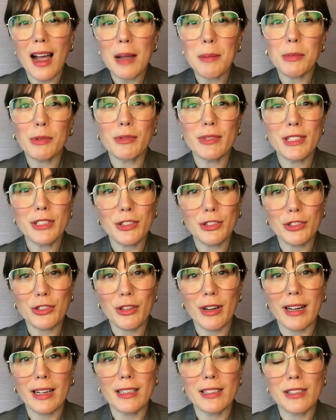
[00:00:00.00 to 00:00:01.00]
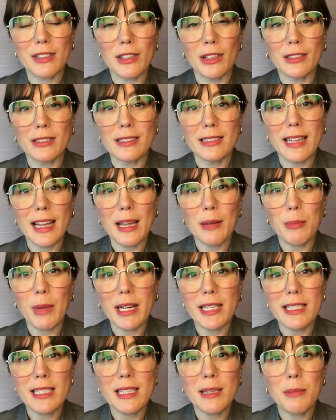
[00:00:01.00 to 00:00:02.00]
I'm a research grant consultant, and
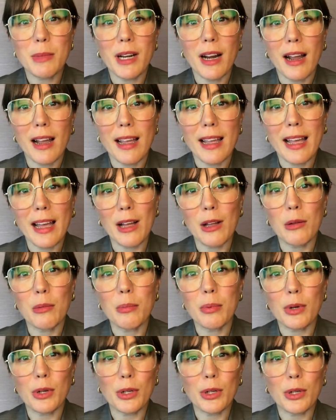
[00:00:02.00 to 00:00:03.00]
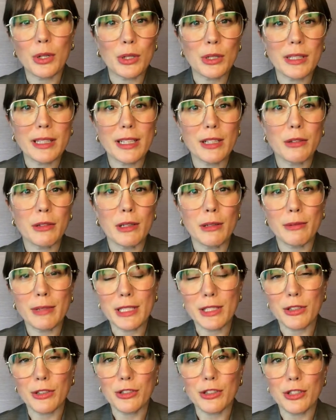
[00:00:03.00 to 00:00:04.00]
my team and I help early career
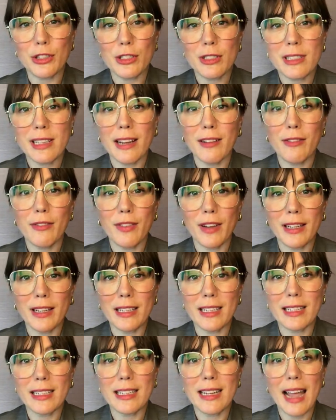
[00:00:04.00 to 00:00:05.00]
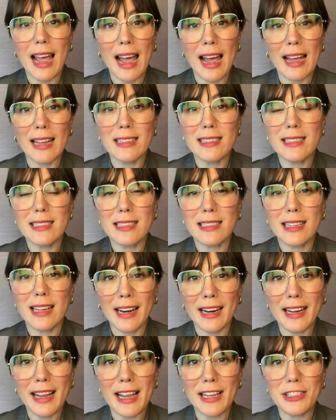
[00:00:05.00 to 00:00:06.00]
researchers get funded at
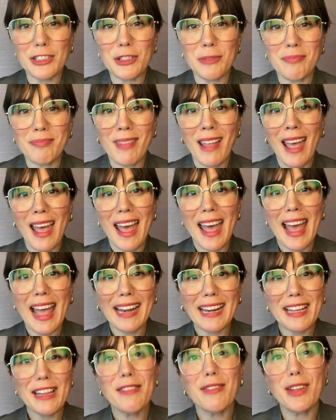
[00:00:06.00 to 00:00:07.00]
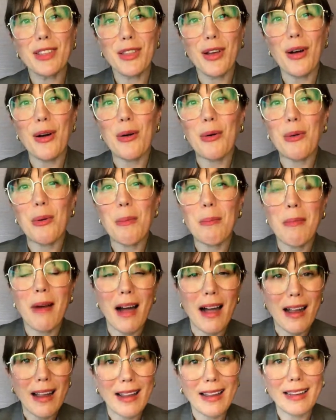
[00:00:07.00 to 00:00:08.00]
NIH. And even though
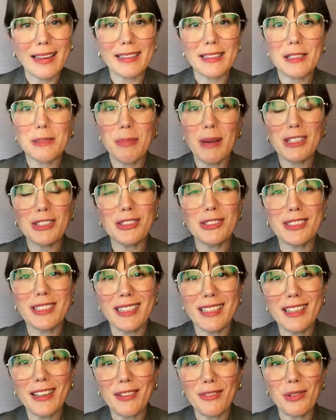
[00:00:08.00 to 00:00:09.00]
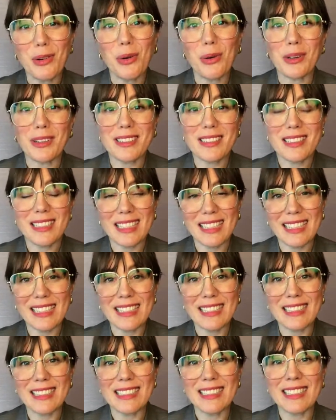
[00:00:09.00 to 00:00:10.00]
my specialty, of course,
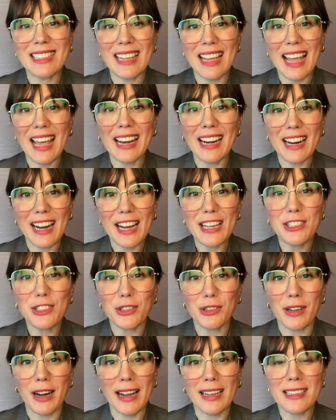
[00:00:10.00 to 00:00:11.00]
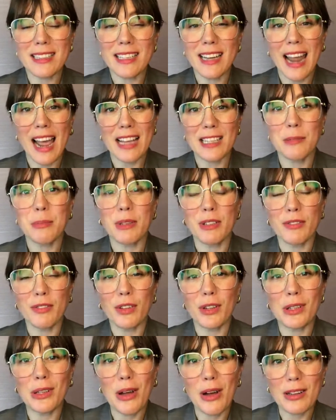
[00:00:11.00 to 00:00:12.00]
is NIH grants and has been
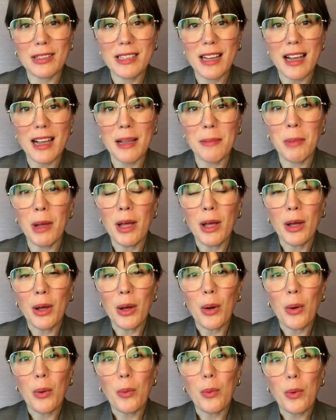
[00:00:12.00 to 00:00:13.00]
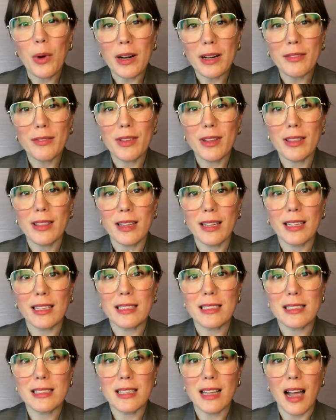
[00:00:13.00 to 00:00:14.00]
for a long time, one of the
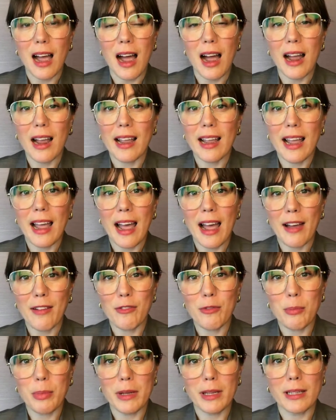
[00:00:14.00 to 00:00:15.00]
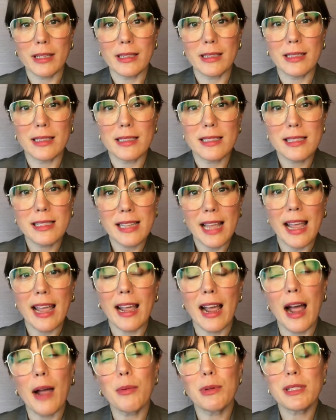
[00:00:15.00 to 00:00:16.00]
things I have been
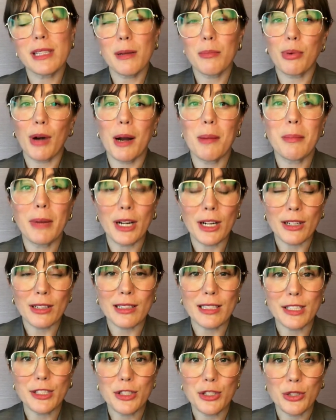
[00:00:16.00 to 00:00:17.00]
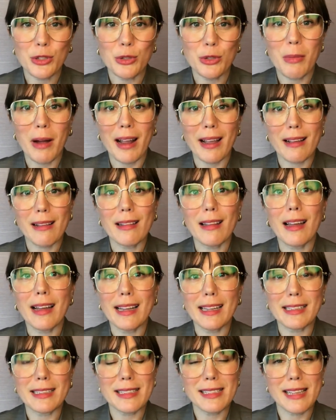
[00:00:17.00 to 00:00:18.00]
saying, I would say primarily to my
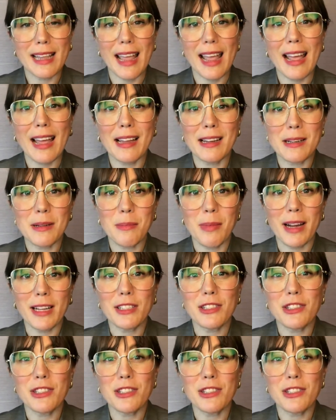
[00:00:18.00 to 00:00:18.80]
clients and my